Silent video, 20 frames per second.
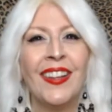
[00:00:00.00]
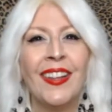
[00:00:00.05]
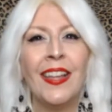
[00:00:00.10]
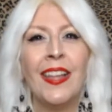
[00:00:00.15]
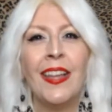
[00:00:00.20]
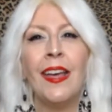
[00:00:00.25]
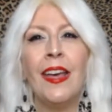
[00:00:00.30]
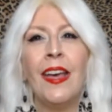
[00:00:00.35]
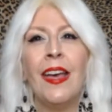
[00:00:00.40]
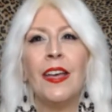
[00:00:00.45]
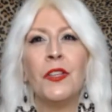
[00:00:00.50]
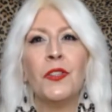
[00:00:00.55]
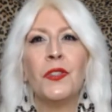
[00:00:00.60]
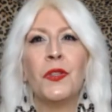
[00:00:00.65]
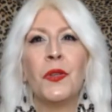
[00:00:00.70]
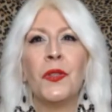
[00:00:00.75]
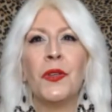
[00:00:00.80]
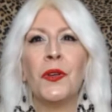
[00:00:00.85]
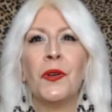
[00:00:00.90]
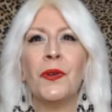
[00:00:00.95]
So there
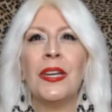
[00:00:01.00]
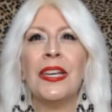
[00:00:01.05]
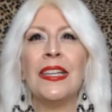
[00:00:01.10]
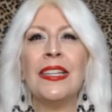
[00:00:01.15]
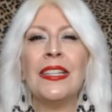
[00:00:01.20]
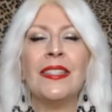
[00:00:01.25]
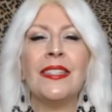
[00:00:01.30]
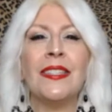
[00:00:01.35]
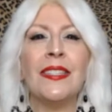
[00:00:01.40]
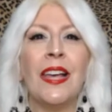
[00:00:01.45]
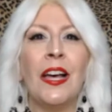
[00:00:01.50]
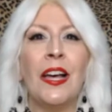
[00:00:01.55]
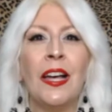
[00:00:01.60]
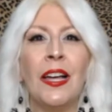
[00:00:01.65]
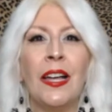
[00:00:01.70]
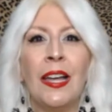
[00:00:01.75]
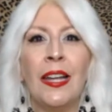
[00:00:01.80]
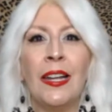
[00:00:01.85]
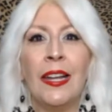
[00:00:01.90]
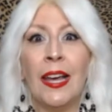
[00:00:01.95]
is an
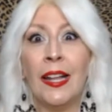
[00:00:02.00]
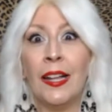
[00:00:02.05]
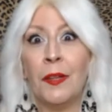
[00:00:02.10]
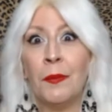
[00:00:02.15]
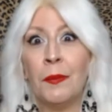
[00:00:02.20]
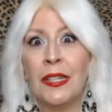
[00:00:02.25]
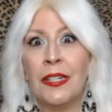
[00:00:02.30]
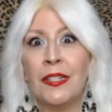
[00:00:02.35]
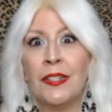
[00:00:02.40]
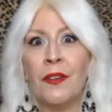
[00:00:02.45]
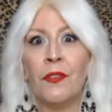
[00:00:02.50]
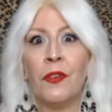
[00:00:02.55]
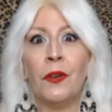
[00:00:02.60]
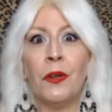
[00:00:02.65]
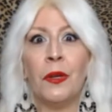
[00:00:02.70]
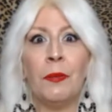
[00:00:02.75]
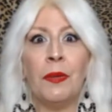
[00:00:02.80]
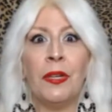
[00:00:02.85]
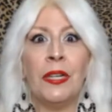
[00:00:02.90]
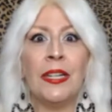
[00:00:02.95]
element of
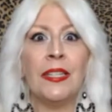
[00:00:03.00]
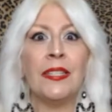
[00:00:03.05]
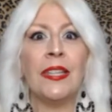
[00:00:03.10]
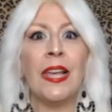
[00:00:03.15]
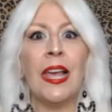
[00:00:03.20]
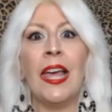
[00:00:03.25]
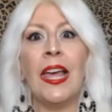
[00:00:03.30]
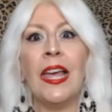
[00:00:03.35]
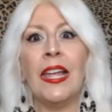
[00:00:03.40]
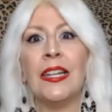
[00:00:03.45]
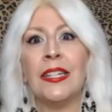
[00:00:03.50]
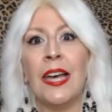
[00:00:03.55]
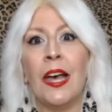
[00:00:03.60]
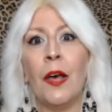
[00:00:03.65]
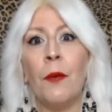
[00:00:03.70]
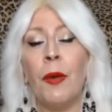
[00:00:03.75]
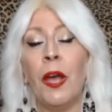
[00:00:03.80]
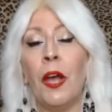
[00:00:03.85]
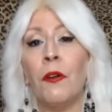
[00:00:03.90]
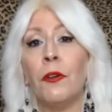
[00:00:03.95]
creepiness and a
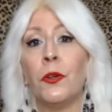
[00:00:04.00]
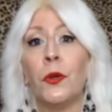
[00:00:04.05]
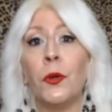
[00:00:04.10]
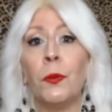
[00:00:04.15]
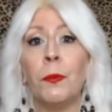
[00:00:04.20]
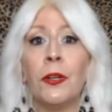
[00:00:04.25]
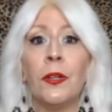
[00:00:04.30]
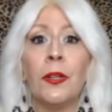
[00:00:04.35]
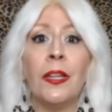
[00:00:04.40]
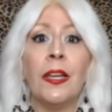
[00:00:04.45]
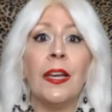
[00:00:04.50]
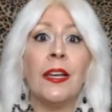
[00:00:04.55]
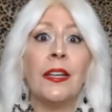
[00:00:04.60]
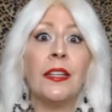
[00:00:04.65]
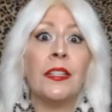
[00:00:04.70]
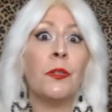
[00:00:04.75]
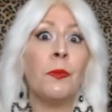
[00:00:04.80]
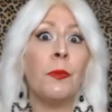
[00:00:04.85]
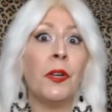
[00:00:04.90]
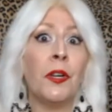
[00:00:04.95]
paranormal
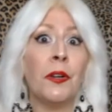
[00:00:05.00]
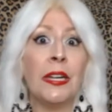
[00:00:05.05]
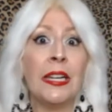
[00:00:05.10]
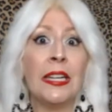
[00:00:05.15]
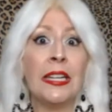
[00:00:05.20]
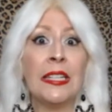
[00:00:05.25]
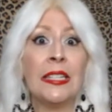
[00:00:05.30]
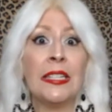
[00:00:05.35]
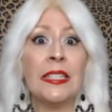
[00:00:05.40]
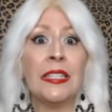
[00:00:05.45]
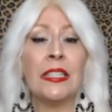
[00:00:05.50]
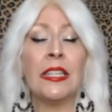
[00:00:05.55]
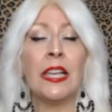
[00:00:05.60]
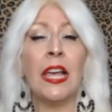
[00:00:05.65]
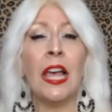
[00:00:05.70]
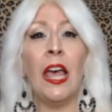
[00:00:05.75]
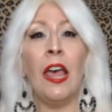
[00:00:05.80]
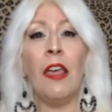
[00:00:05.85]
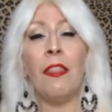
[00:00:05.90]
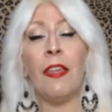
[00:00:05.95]
experience that
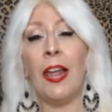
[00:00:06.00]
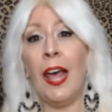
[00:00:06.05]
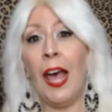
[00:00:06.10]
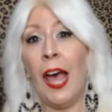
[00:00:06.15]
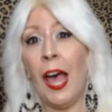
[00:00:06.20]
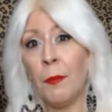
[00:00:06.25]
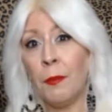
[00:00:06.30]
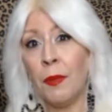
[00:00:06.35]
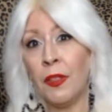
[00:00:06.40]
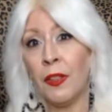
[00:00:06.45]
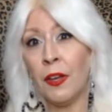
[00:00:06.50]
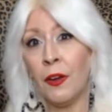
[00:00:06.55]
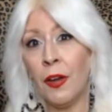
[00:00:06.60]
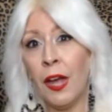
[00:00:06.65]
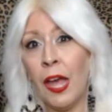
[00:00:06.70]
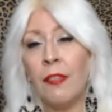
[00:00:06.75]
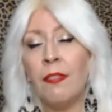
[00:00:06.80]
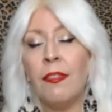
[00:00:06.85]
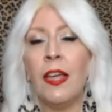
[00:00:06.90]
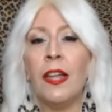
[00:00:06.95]
happened there, and then
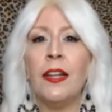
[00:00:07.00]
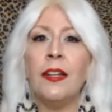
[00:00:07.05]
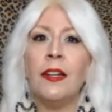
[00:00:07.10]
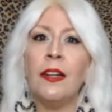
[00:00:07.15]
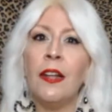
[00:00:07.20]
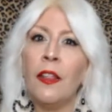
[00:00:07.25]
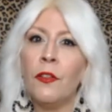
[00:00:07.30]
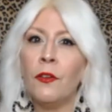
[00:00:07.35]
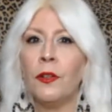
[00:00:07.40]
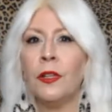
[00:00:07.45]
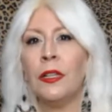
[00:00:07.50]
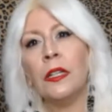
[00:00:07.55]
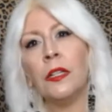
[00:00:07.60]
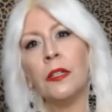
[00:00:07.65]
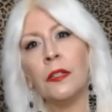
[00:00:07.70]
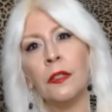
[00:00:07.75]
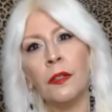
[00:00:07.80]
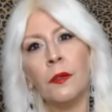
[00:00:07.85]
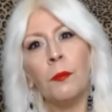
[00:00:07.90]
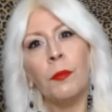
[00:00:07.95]
another little
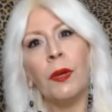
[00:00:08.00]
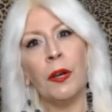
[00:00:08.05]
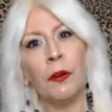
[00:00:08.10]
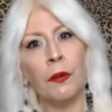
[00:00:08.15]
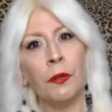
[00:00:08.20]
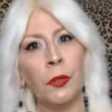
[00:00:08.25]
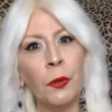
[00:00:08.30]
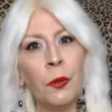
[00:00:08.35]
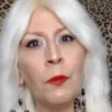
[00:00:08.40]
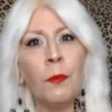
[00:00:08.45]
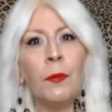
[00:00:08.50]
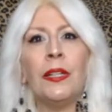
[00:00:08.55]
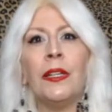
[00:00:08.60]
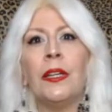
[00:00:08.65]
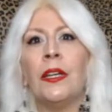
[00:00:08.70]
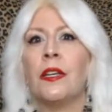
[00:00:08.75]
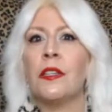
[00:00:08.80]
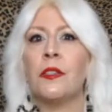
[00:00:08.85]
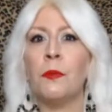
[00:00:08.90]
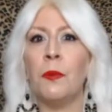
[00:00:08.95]
paranormal
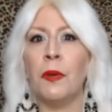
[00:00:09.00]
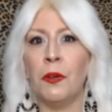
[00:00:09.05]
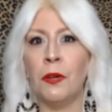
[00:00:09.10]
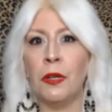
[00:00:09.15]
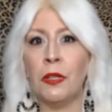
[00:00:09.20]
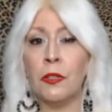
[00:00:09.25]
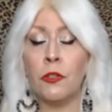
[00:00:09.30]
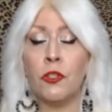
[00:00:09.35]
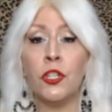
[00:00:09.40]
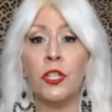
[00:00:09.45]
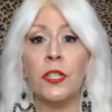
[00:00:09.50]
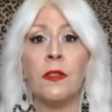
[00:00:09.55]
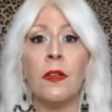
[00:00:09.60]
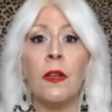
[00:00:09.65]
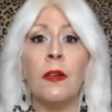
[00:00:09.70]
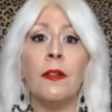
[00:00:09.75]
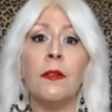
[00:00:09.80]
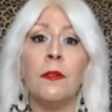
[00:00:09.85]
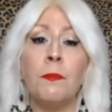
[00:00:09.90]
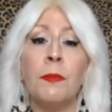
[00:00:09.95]
experience, and she's going to
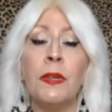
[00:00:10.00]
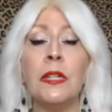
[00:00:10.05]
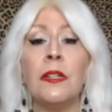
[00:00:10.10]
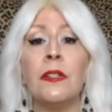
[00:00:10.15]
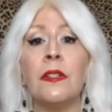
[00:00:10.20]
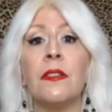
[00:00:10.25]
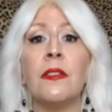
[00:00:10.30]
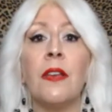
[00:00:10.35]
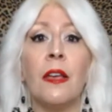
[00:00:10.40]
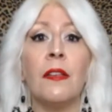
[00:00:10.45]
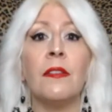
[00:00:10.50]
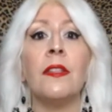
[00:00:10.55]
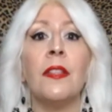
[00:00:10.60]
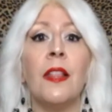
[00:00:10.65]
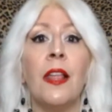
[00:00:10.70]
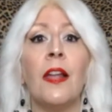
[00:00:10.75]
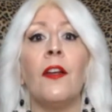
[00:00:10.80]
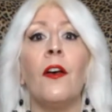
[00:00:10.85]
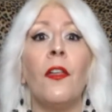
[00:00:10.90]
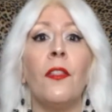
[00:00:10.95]
be discussing that on the
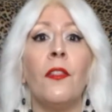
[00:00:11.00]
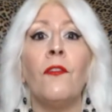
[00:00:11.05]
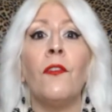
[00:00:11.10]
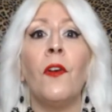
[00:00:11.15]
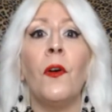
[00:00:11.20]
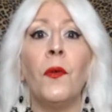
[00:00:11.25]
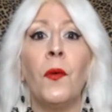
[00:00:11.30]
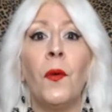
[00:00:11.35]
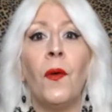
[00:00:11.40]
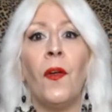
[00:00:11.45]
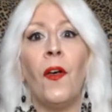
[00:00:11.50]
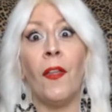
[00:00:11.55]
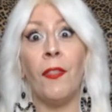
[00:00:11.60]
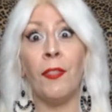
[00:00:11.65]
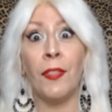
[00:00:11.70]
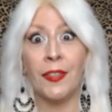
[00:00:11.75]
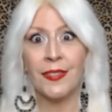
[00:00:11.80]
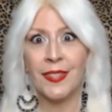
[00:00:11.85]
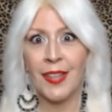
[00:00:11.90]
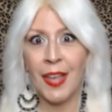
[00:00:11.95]
phone call on this
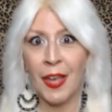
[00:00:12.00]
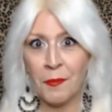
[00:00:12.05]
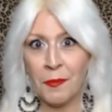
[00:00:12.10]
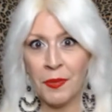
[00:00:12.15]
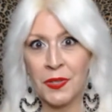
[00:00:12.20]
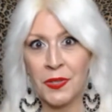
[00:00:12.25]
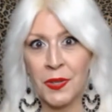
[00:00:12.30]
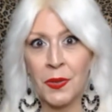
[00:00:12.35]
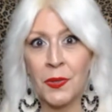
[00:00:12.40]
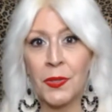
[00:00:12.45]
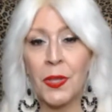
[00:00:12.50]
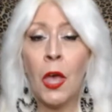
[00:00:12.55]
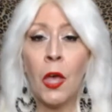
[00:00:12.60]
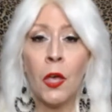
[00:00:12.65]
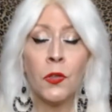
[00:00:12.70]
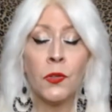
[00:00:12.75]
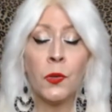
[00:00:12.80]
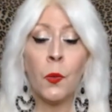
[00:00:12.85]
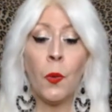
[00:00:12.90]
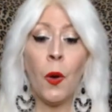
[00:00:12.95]
episode. So
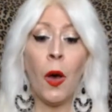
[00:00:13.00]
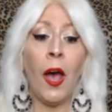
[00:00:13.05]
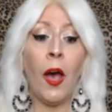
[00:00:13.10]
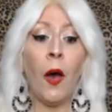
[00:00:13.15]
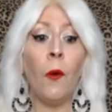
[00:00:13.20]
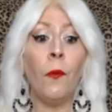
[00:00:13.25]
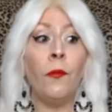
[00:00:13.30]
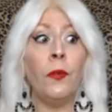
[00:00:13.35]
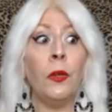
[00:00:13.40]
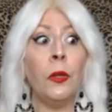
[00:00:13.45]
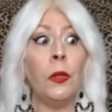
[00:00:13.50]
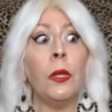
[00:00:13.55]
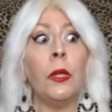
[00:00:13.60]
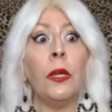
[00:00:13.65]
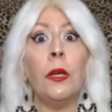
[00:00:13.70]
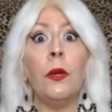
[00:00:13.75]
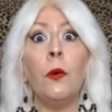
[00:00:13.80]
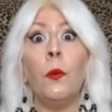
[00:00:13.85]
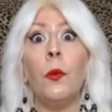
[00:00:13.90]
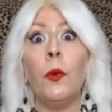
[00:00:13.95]
I hopefully will
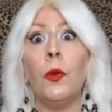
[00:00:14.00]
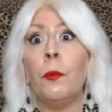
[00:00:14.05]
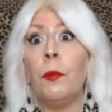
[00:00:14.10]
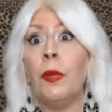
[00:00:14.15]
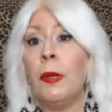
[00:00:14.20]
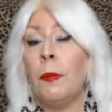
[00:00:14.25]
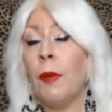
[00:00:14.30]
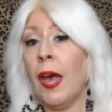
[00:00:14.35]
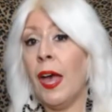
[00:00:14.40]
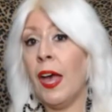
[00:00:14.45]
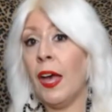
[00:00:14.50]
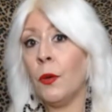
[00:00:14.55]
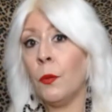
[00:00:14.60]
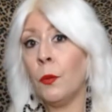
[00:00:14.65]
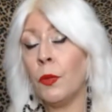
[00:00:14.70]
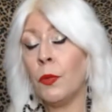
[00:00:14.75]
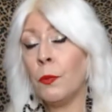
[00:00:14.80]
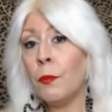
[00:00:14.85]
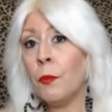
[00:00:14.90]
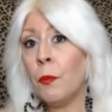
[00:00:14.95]
be back with
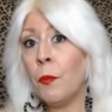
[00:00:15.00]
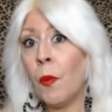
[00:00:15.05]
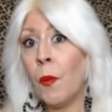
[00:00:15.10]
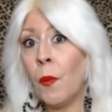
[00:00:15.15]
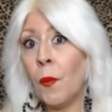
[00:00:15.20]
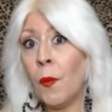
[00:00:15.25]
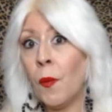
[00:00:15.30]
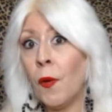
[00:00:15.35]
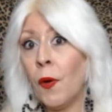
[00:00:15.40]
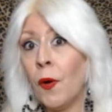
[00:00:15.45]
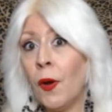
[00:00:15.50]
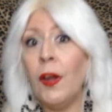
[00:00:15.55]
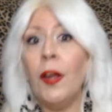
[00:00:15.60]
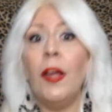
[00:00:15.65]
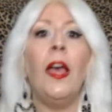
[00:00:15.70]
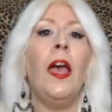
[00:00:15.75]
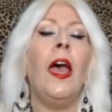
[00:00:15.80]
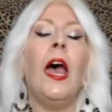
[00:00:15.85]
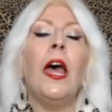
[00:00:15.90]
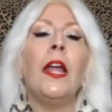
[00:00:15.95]
more, and
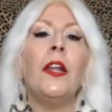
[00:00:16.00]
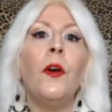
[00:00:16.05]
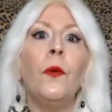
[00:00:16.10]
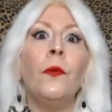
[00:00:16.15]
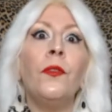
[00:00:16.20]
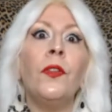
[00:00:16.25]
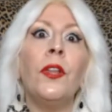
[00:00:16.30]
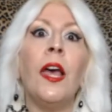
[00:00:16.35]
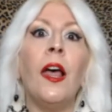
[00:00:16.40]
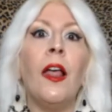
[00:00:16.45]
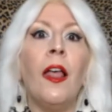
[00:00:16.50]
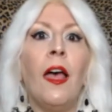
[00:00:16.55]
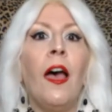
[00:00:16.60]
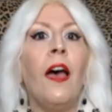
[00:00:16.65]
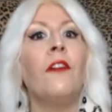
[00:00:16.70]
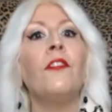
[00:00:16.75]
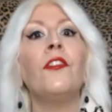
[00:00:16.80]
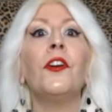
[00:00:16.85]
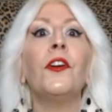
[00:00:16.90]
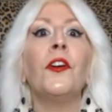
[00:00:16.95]
hopefully I'll have her
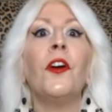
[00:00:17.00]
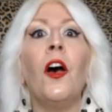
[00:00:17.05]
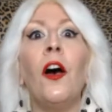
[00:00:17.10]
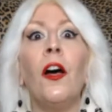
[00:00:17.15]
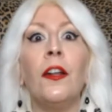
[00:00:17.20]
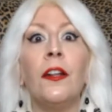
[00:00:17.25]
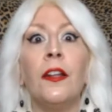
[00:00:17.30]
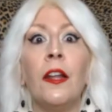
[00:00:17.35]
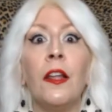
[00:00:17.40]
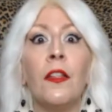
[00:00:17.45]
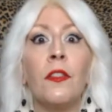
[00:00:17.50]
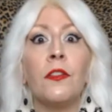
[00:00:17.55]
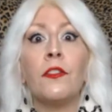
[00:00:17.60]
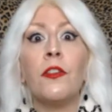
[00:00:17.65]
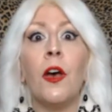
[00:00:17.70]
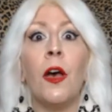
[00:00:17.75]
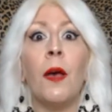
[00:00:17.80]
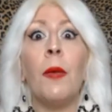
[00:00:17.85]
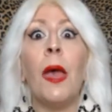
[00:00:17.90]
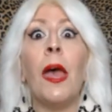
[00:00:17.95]
on another time,
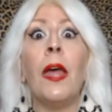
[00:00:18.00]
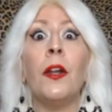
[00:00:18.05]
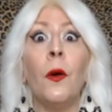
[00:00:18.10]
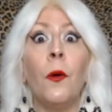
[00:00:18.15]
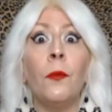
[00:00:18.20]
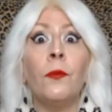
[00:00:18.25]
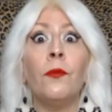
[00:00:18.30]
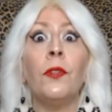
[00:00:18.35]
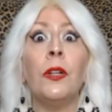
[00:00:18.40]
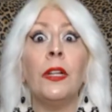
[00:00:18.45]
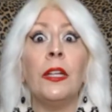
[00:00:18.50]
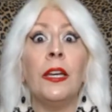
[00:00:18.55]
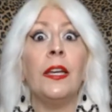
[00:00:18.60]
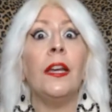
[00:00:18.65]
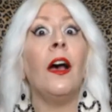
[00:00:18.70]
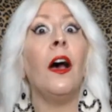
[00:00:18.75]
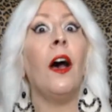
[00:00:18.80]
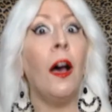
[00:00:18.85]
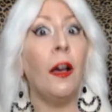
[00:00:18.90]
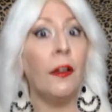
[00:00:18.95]
and hopefully on
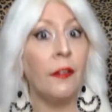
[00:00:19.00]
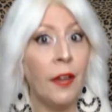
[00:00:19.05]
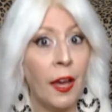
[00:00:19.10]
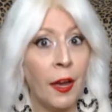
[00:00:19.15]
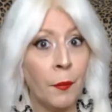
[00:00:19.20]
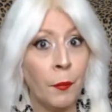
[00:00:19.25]
camera.